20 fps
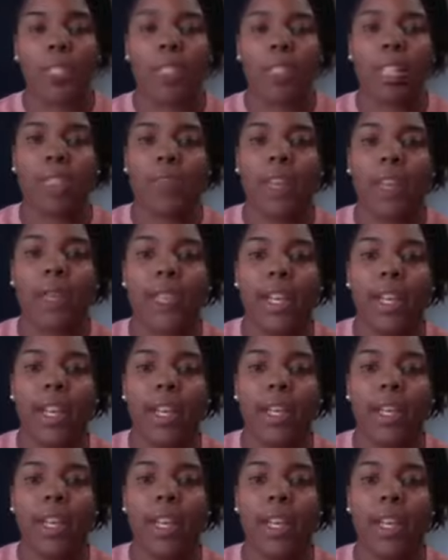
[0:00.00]

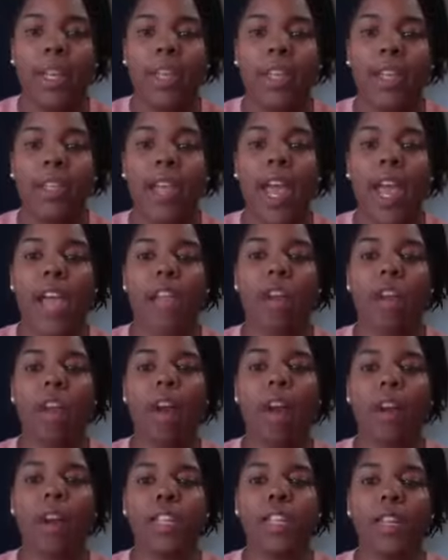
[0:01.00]
6:15, yeah, you're
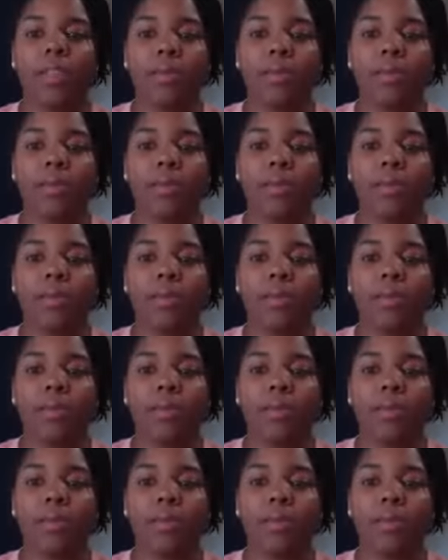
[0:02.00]
early,